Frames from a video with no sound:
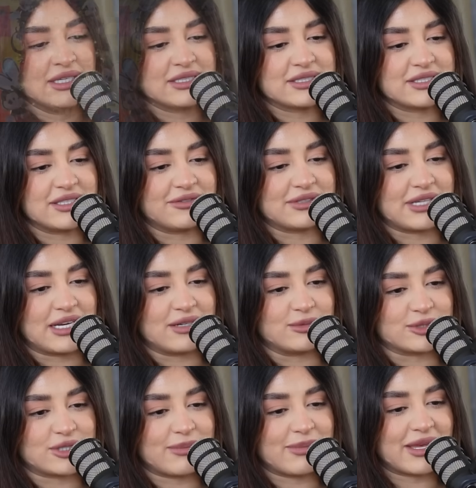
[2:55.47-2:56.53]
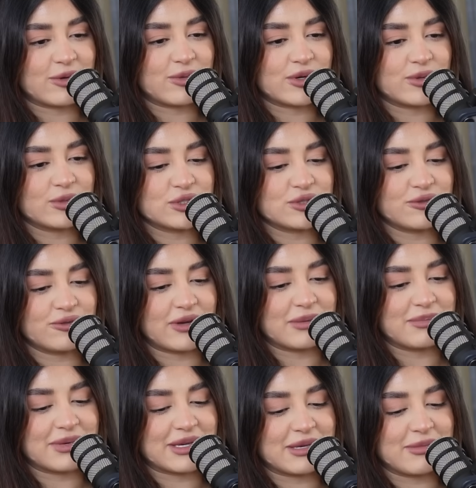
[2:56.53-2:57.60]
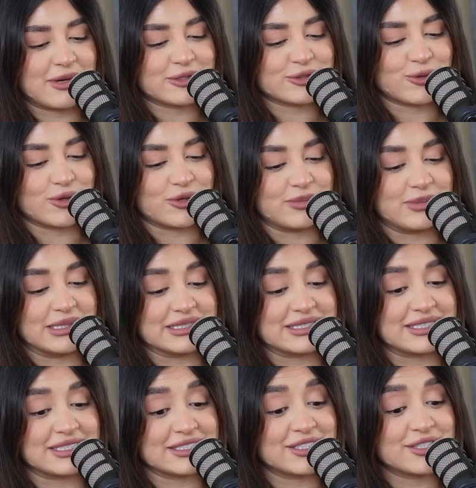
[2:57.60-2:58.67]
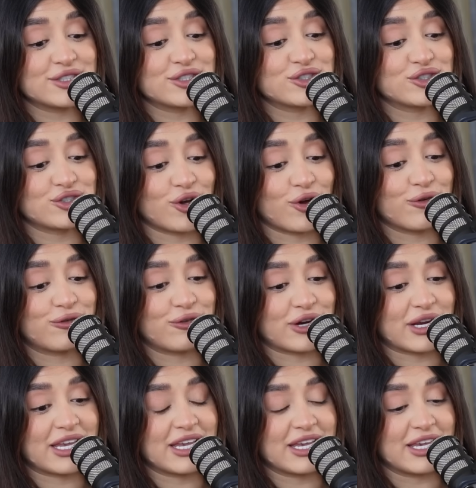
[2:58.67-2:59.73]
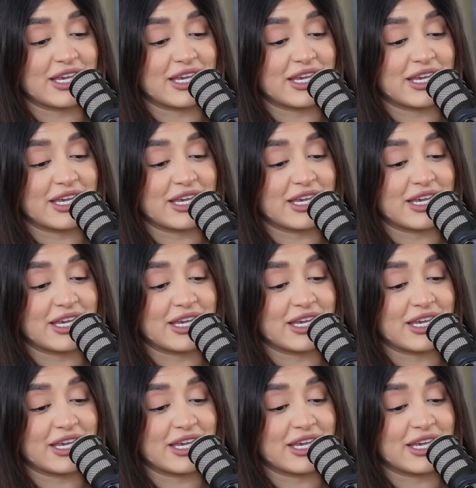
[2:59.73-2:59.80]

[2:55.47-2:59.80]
stuffed animals. I'm like, where would you find Mickey Mouse ornaments? This is so freaking